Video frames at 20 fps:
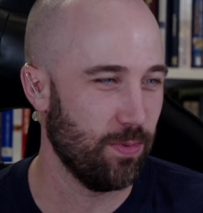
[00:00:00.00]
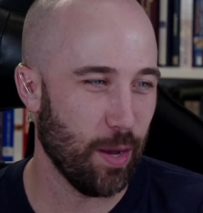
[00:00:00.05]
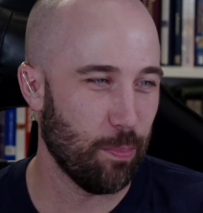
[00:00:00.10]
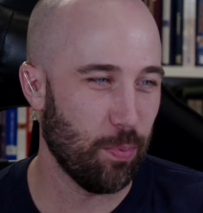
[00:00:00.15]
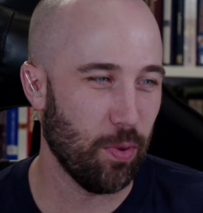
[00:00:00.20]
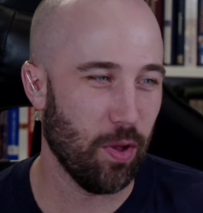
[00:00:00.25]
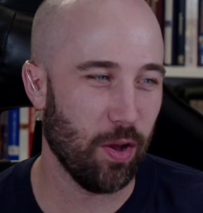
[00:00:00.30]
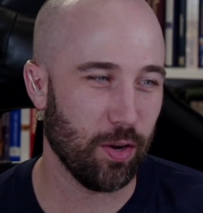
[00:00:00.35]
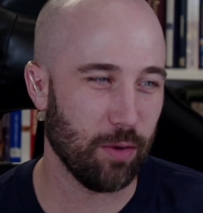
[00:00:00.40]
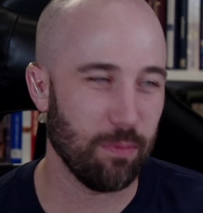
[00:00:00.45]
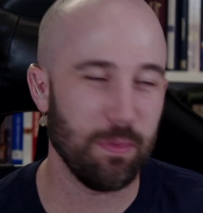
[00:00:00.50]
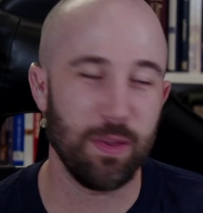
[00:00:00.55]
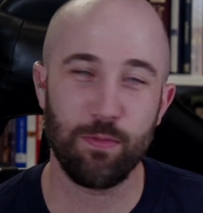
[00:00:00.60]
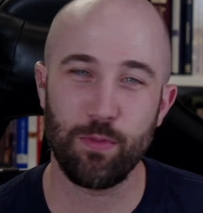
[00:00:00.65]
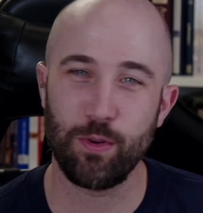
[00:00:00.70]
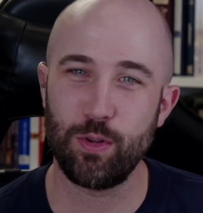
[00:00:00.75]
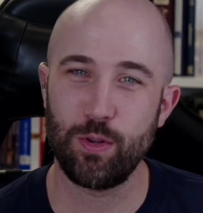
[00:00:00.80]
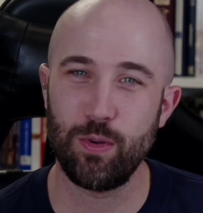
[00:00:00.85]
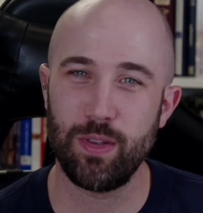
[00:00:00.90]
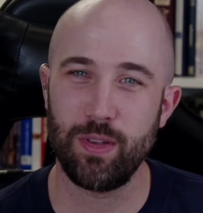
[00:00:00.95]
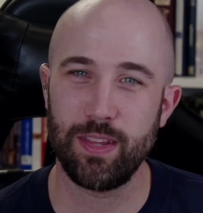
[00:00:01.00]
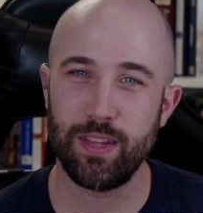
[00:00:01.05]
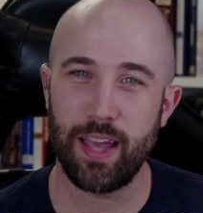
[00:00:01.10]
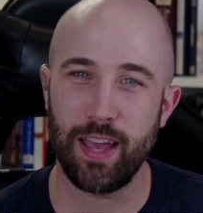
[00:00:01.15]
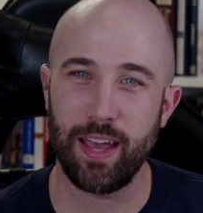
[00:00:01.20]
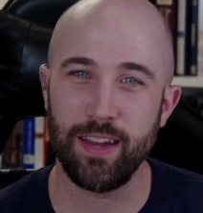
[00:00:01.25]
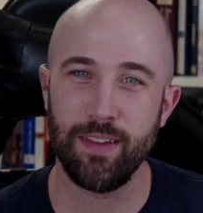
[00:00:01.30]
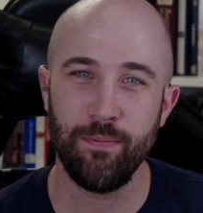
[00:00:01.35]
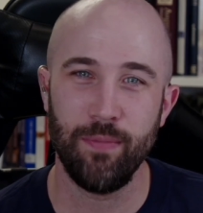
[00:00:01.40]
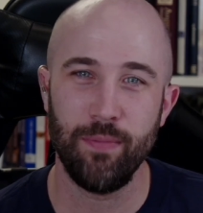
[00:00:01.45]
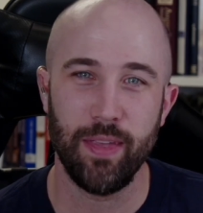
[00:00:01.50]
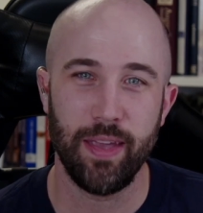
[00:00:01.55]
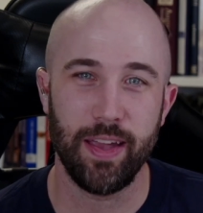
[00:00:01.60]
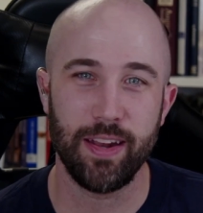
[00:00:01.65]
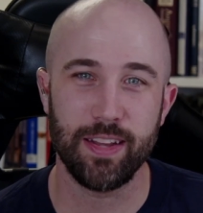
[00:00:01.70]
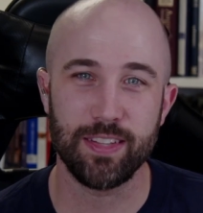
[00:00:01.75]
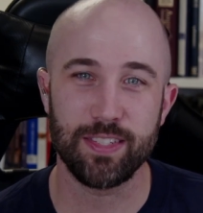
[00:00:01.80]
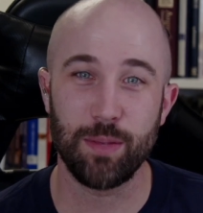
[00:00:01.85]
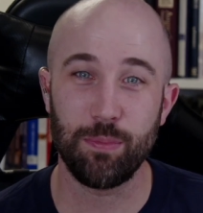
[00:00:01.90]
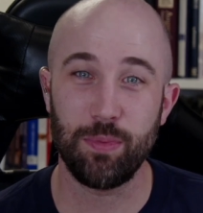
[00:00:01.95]
applauded me for doing that,
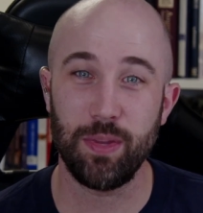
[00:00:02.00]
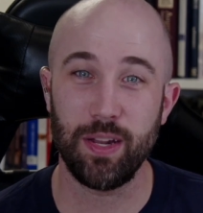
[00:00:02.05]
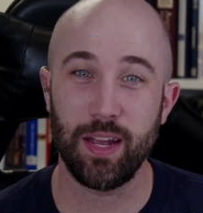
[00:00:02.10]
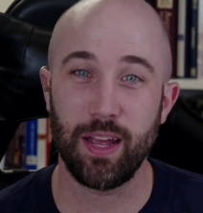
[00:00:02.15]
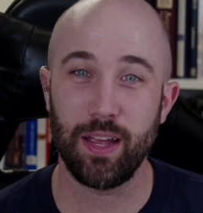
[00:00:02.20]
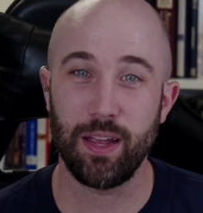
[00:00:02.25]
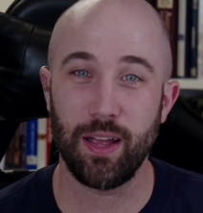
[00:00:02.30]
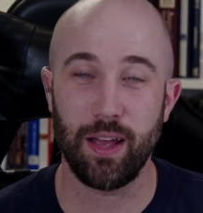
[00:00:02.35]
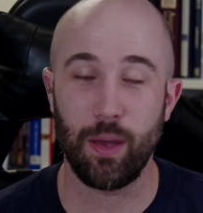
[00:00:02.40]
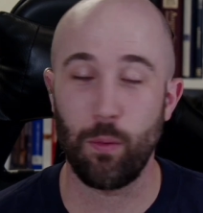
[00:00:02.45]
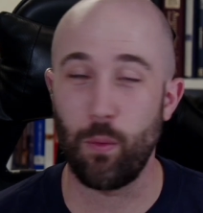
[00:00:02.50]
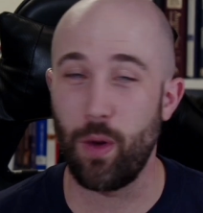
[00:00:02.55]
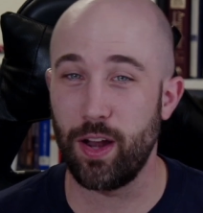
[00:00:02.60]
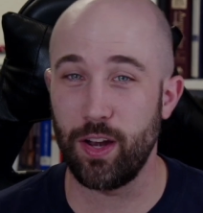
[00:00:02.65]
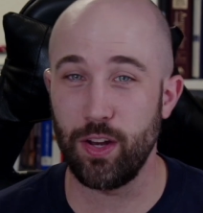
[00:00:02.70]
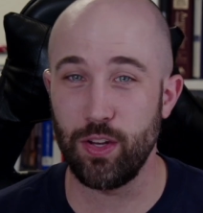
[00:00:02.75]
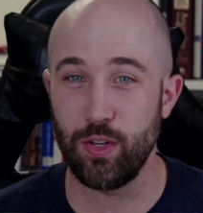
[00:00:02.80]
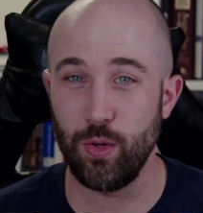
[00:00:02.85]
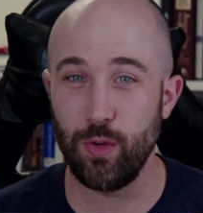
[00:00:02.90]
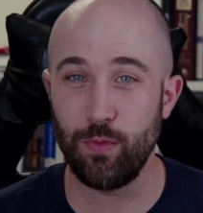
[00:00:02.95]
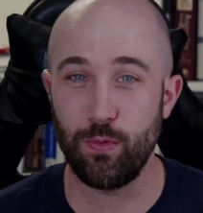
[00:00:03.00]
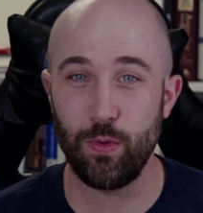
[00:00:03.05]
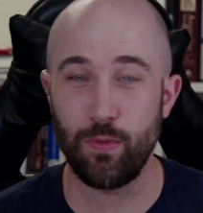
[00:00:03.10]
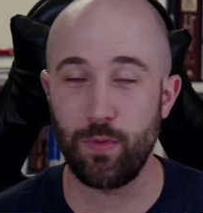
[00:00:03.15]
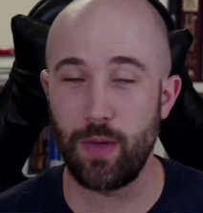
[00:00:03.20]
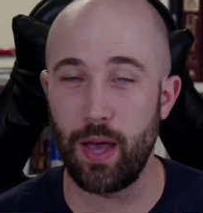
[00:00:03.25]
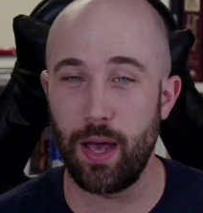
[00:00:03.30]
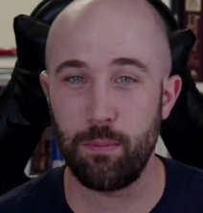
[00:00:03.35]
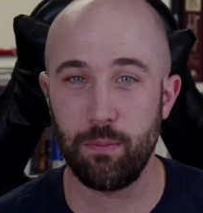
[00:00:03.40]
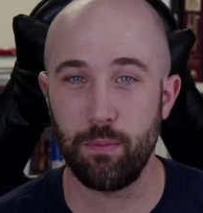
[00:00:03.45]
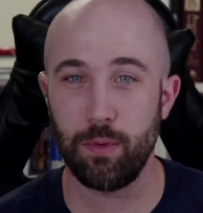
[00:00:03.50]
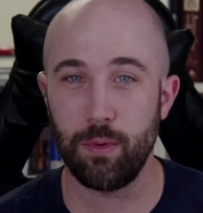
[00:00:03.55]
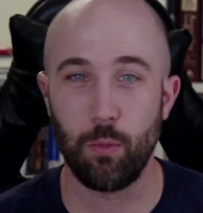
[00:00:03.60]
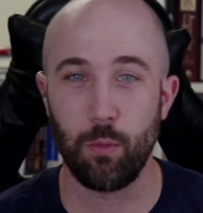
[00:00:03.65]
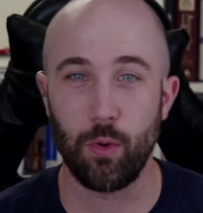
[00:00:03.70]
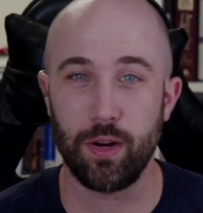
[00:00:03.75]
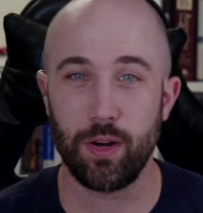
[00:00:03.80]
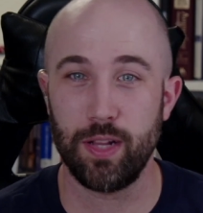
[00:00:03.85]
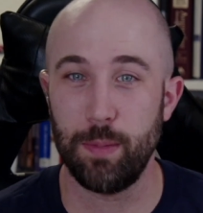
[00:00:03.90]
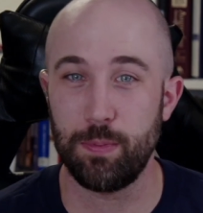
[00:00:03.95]
and it's something I want to do. If you've got
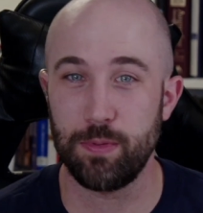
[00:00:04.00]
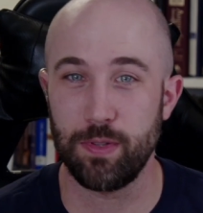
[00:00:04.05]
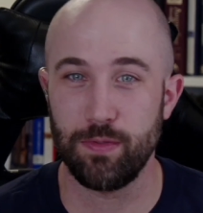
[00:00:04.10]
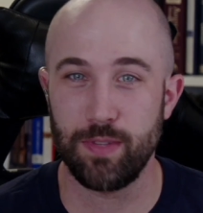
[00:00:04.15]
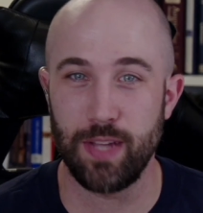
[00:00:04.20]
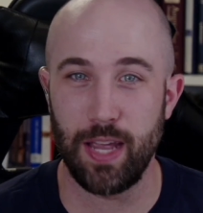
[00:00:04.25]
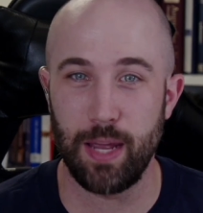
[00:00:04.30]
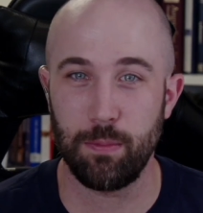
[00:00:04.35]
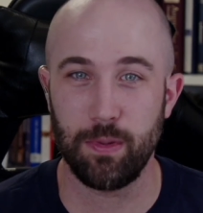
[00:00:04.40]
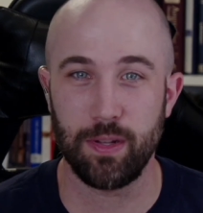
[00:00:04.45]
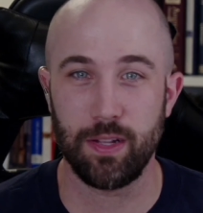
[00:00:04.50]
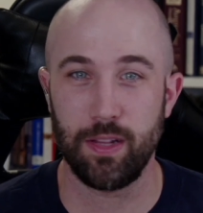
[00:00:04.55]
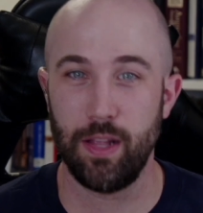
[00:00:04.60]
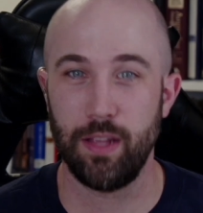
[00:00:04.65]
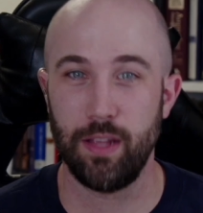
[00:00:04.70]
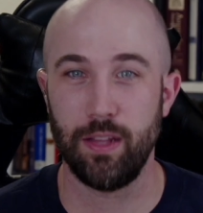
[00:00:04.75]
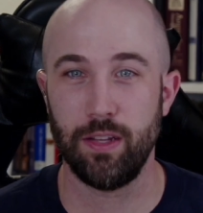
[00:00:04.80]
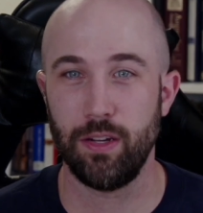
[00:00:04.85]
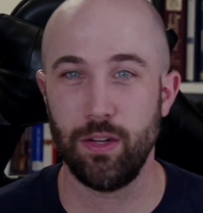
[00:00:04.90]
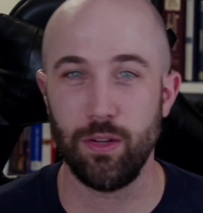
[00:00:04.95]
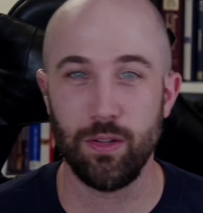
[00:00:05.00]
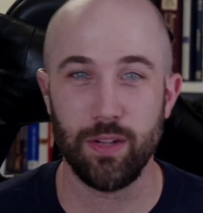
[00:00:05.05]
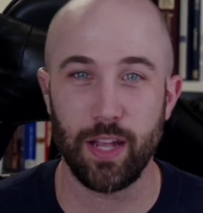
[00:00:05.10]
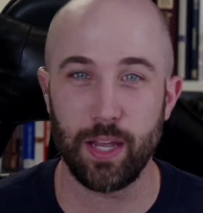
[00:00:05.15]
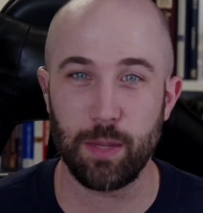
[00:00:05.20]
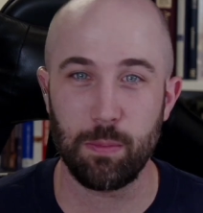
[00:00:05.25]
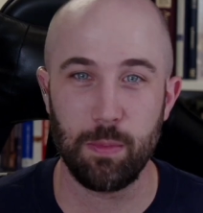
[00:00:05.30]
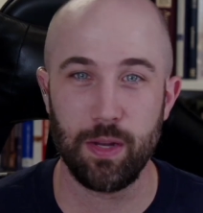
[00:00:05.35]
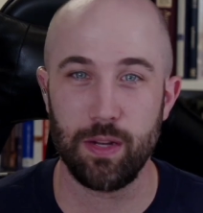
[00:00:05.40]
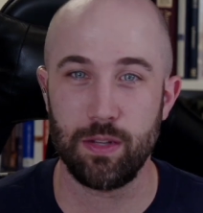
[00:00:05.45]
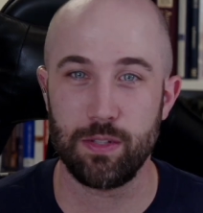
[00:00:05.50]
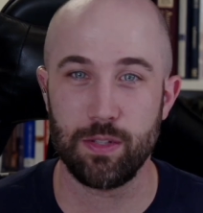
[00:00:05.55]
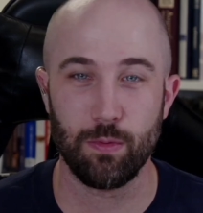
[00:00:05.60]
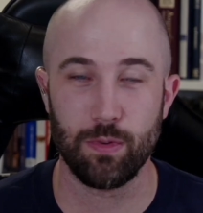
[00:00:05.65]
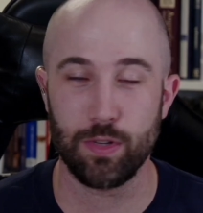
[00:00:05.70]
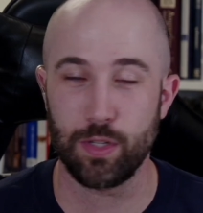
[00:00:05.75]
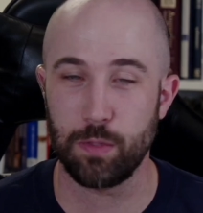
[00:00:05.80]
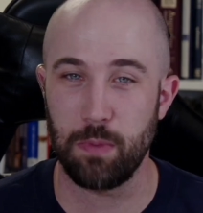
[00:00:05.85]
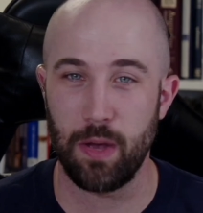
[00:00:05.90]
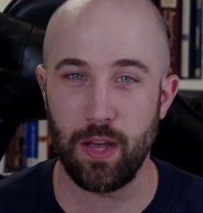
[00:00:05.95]
more clips of Dan McClellan and you'd like me to
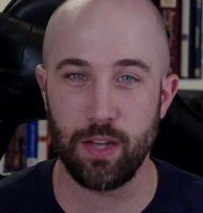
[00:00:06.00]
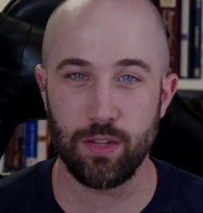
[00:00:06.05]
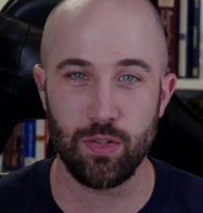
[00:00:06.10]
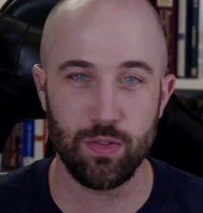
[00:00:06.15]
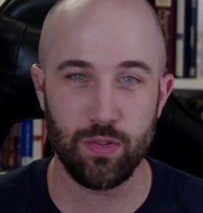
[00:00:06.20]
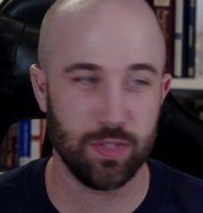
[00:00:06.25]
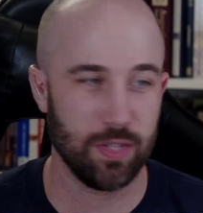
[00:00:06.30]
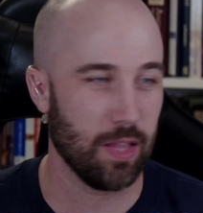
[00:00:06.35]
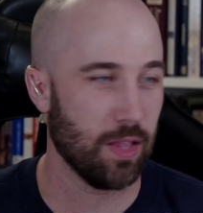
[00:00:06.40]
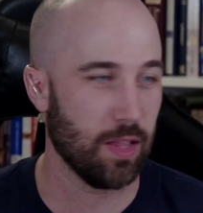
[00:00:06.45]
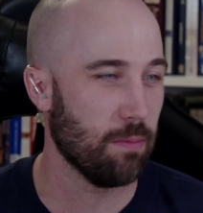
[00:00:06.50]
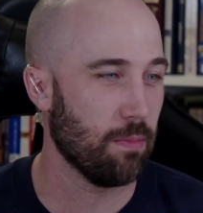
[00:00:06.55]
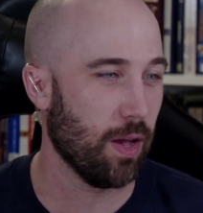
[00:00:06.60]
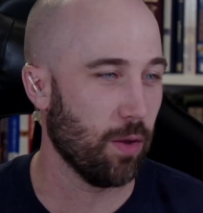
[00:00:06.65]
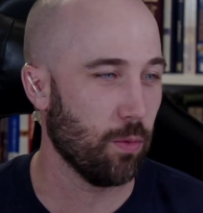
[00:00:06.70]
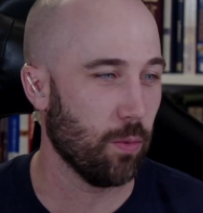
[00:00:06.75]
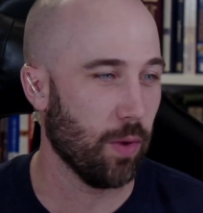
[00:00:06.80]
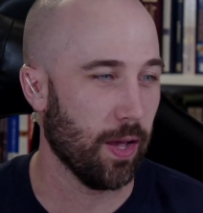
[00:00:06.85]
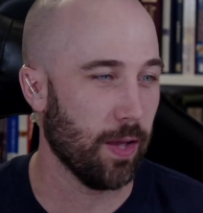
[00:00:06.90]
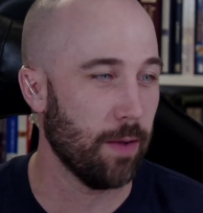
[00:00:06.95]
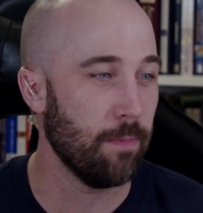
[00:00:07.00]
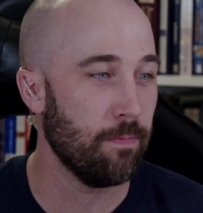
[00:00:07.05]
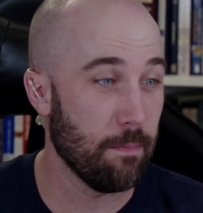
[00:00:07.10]
respond to, send them my way.